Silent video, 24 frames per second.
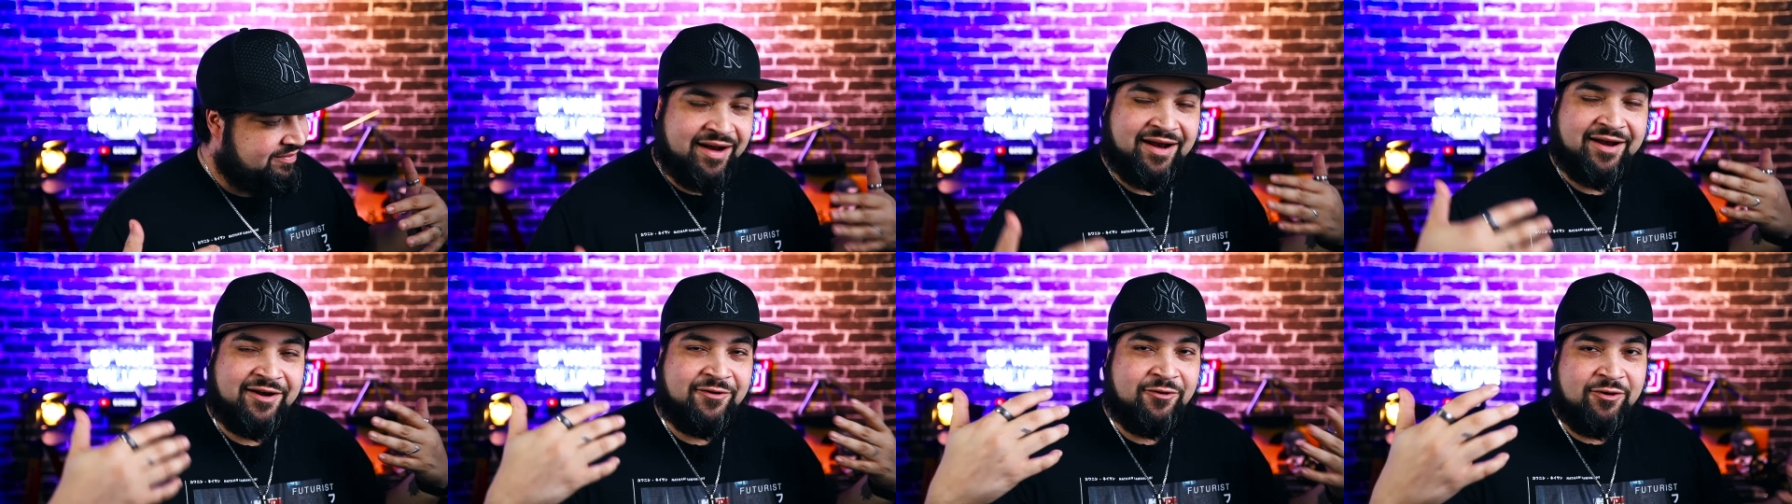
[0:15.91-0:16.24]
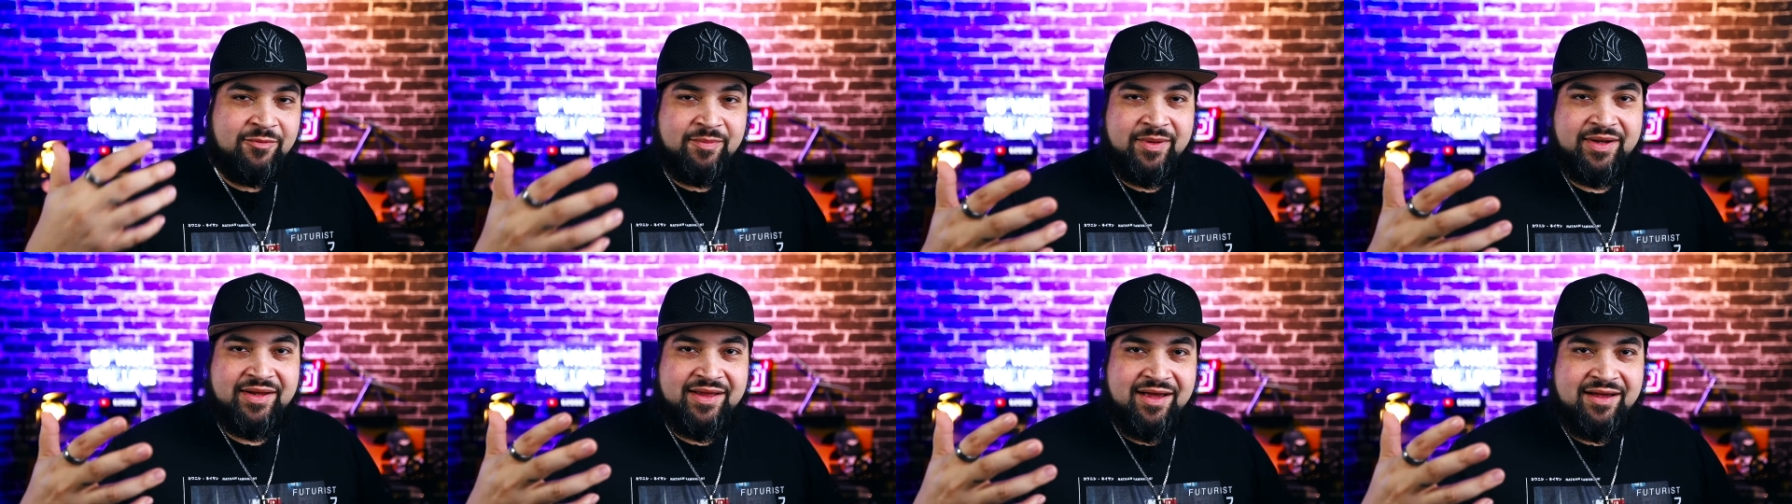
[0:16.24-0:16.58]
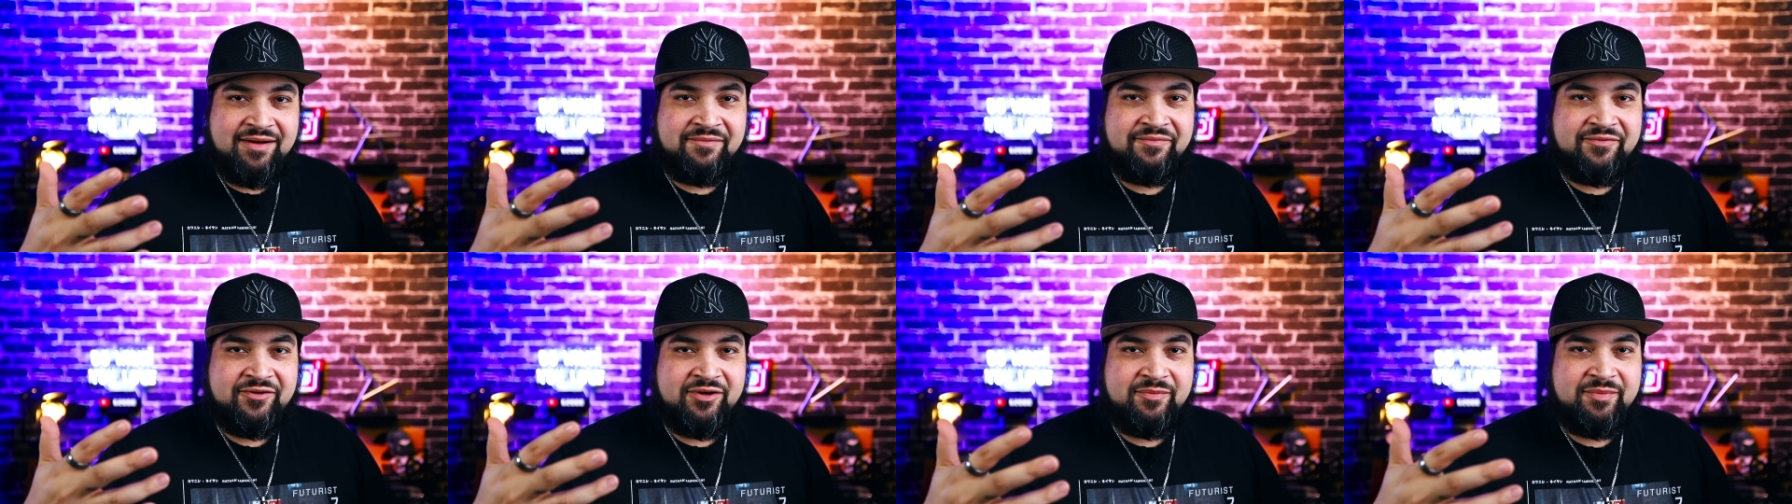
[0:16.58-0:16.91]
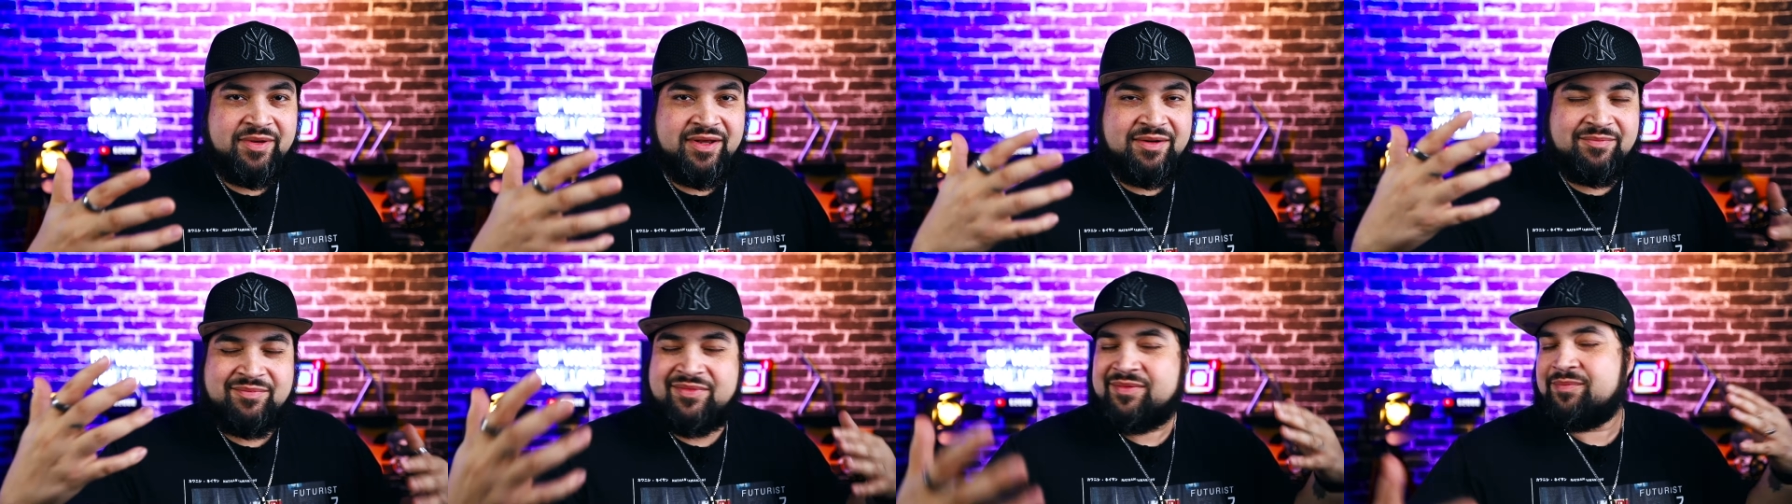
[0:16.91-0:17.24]
And I know I've been gone for a
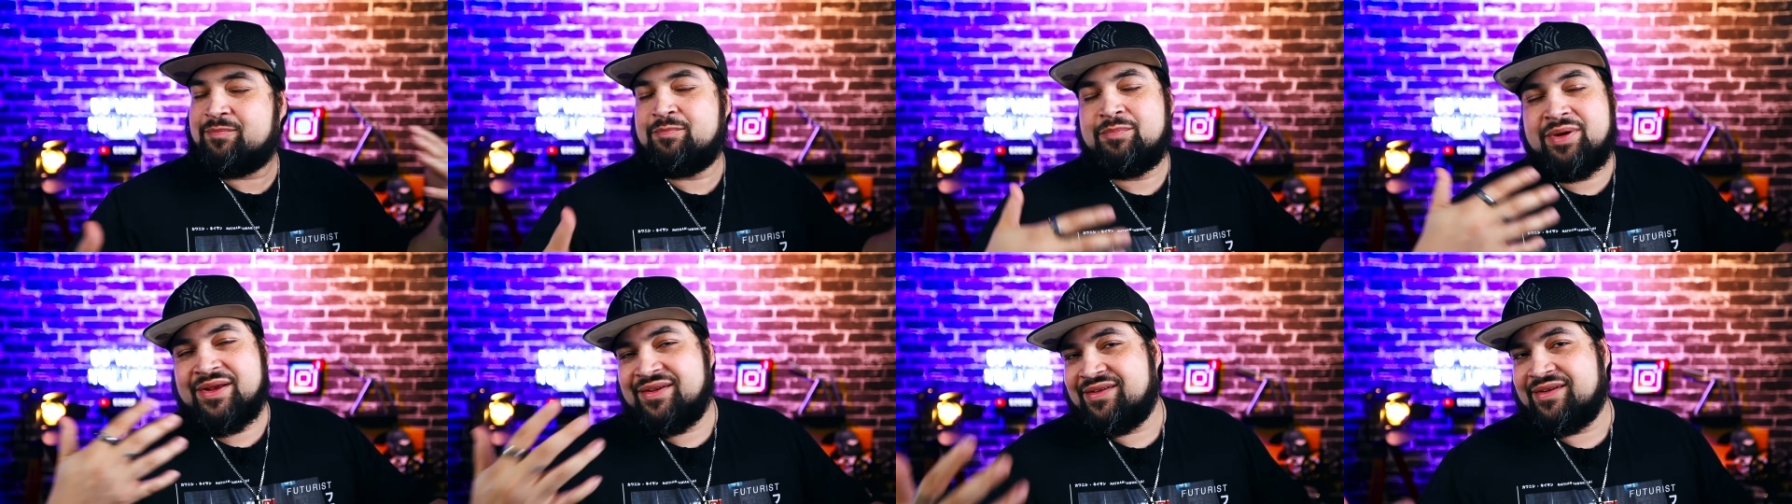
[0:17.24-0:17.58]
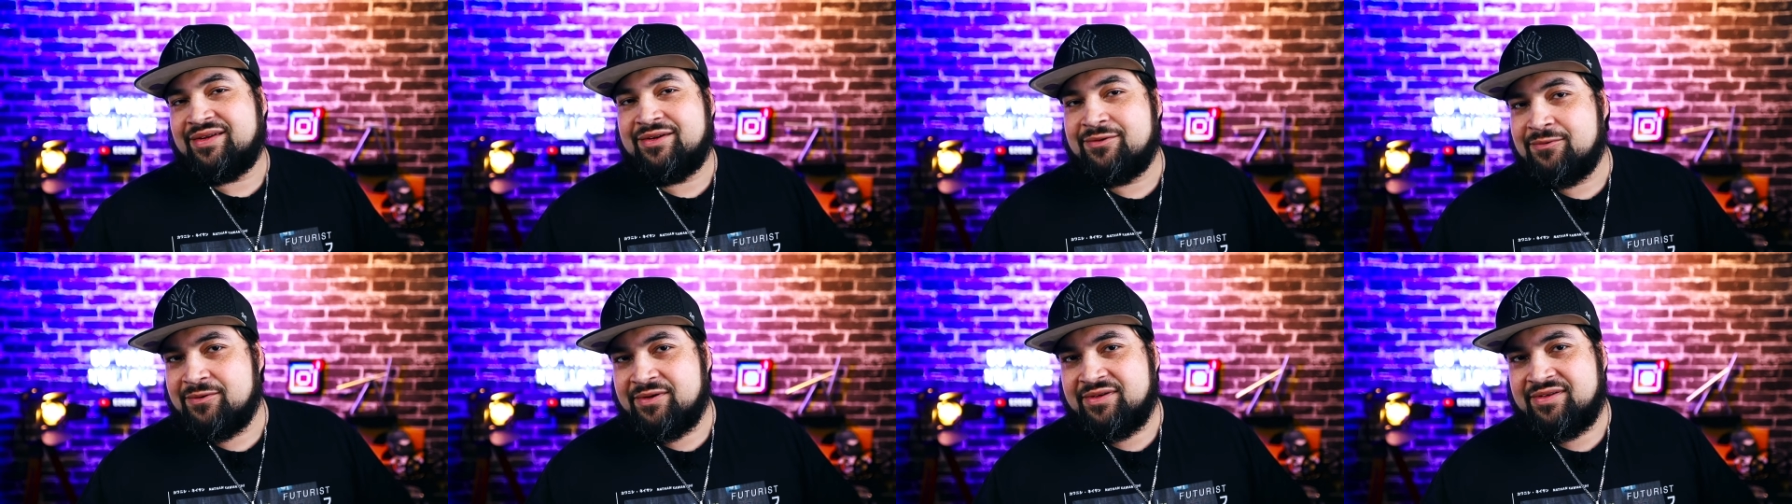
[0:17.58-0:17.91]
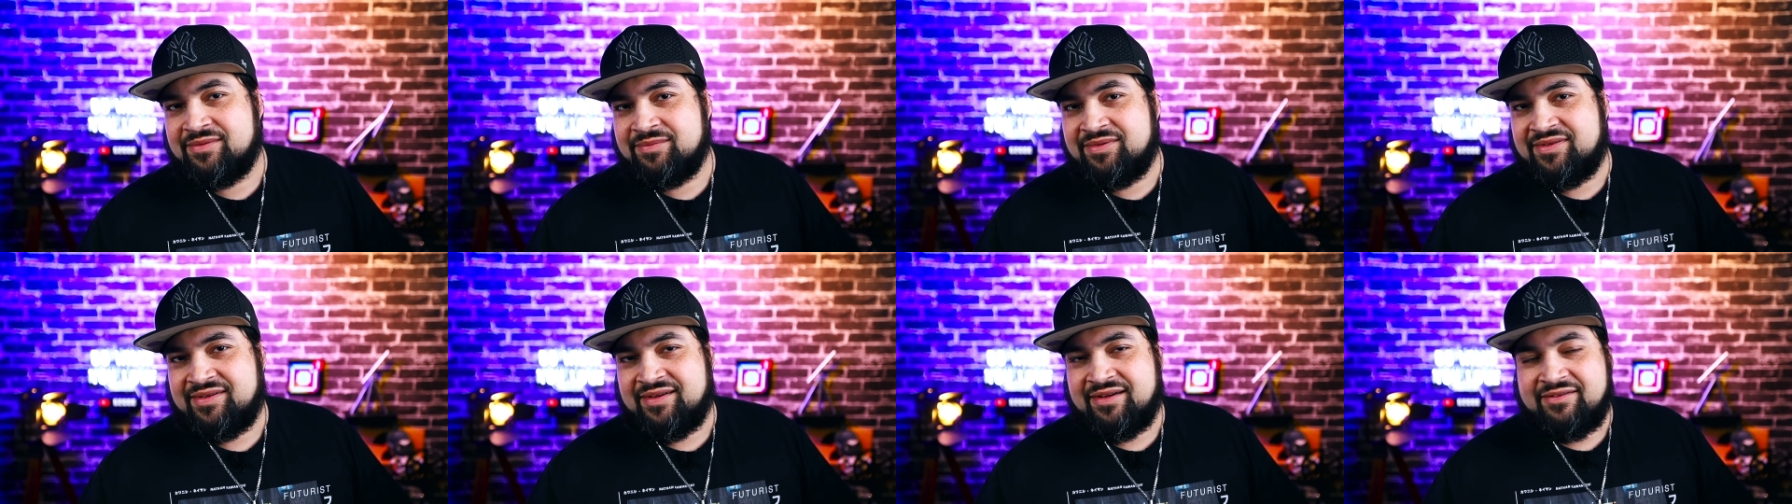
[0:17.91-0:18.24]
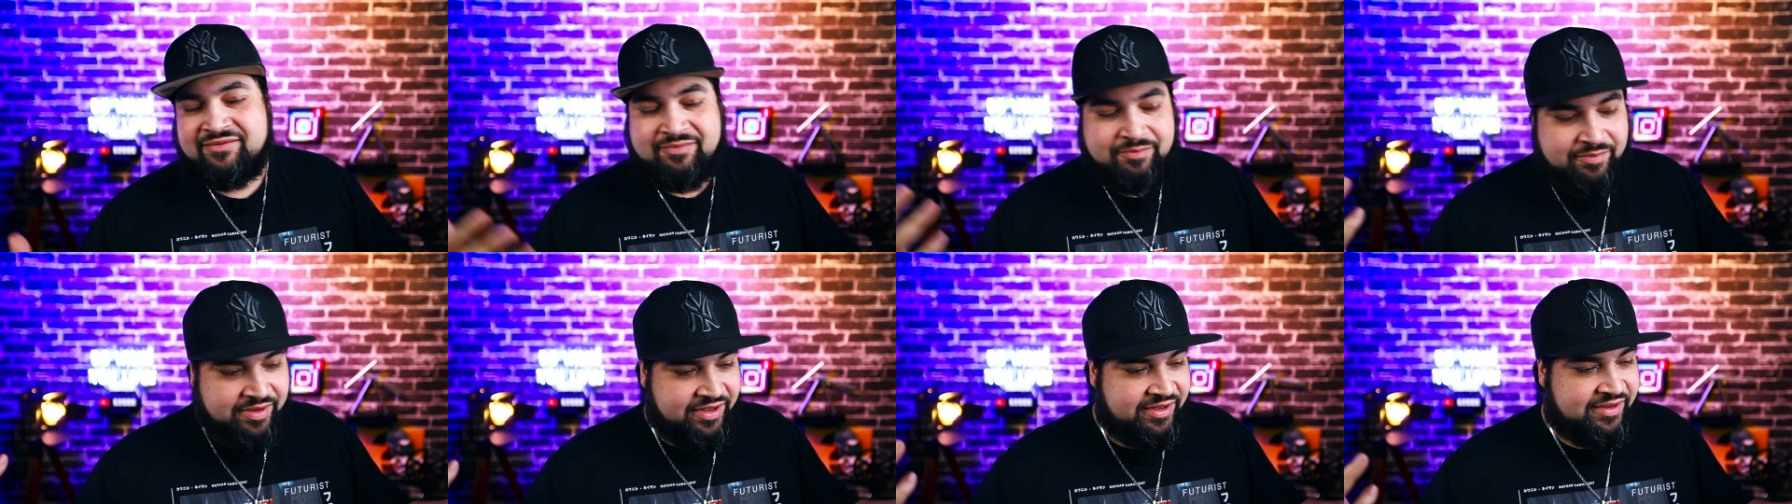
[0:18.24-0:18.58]
bit, been busy doing some
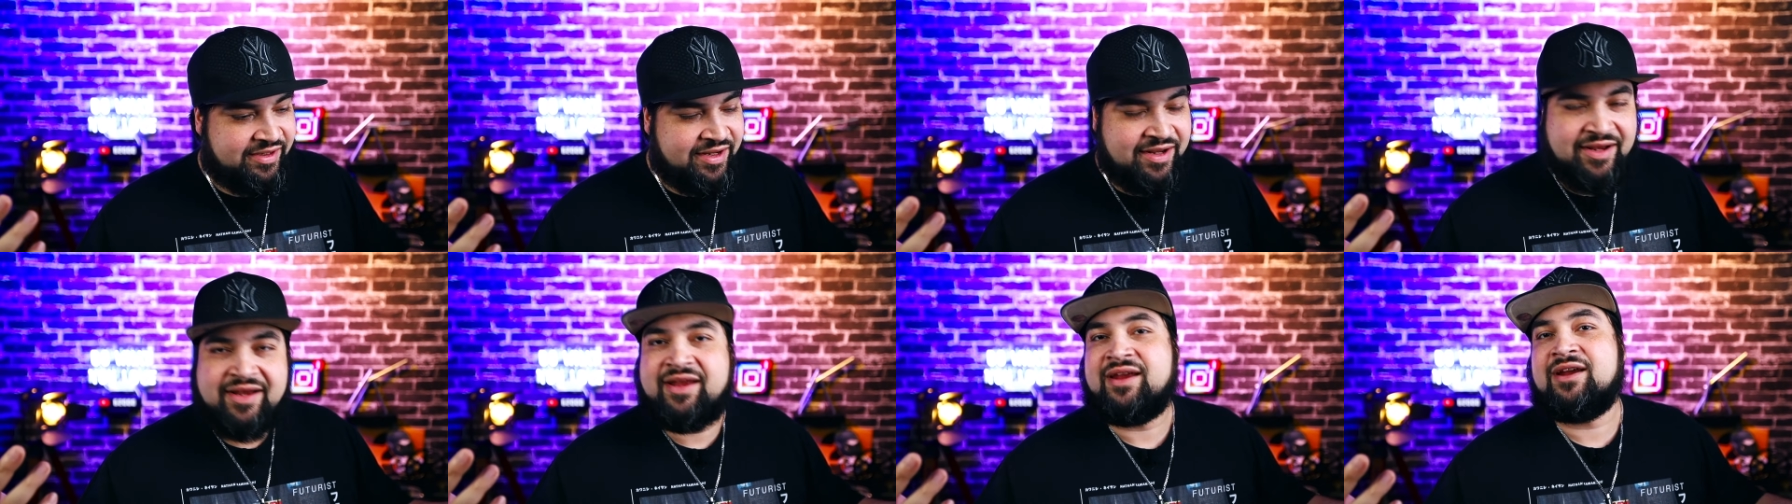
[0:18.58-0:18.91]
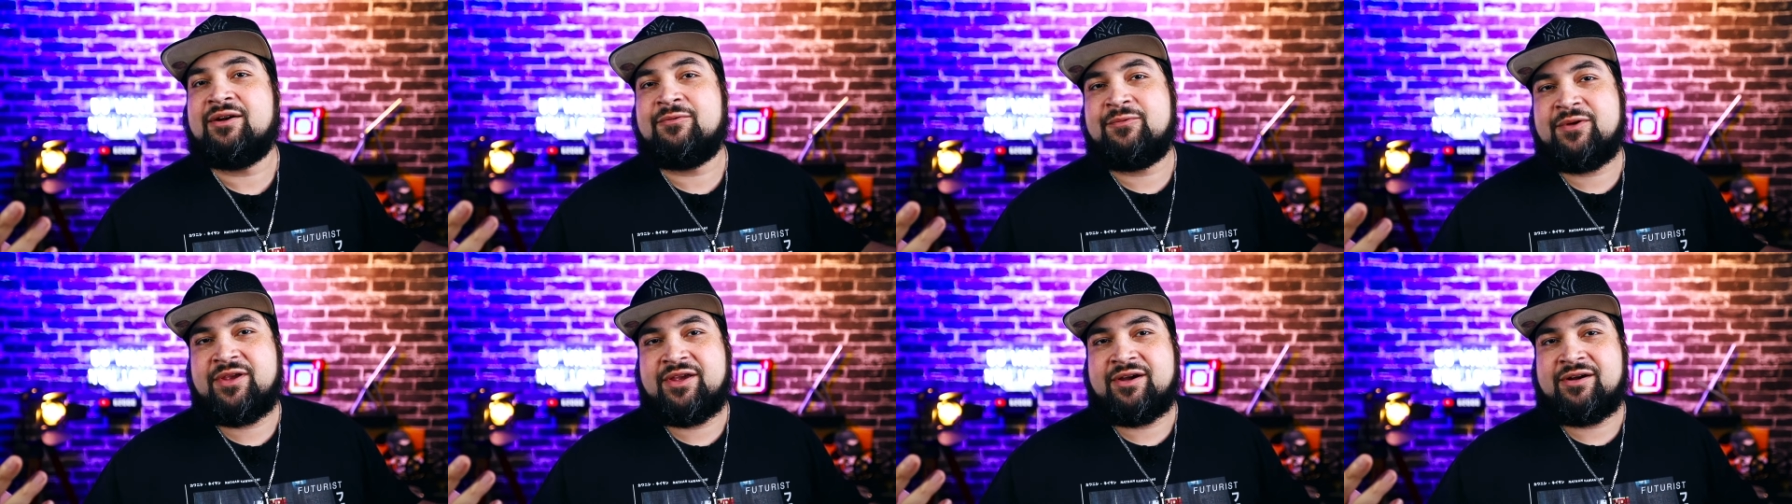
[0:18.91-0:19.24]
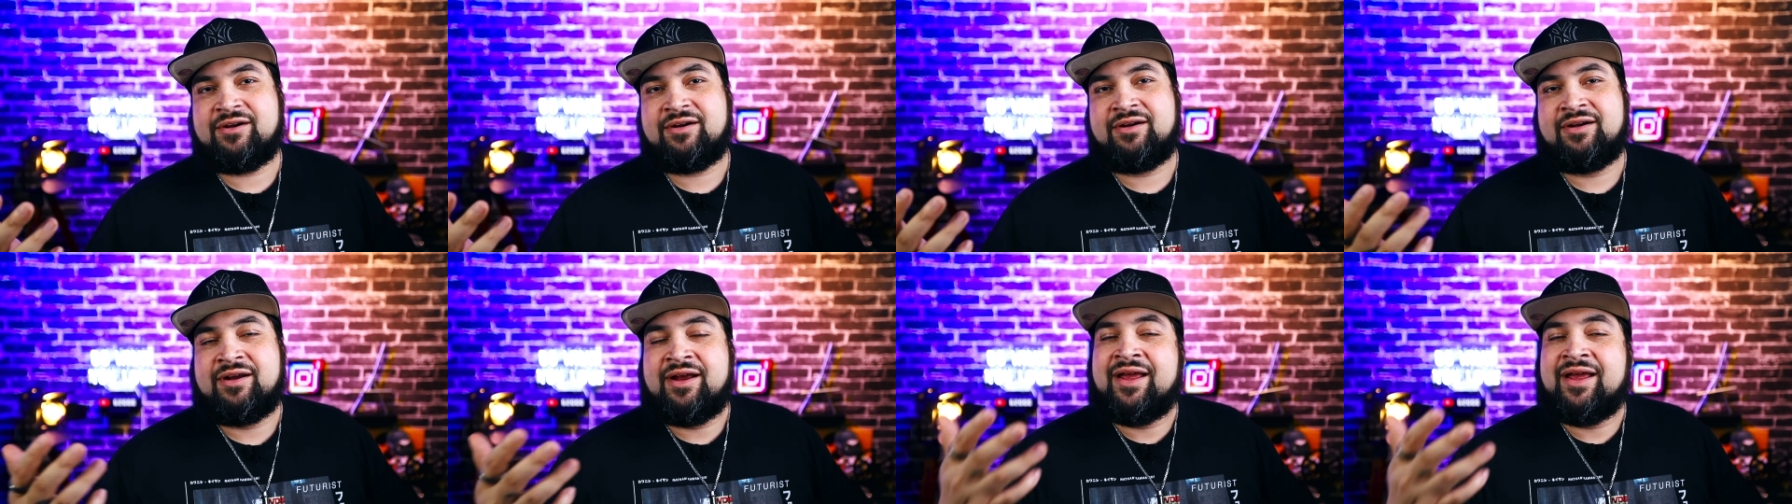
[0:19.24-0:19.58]
stuff, but here we are.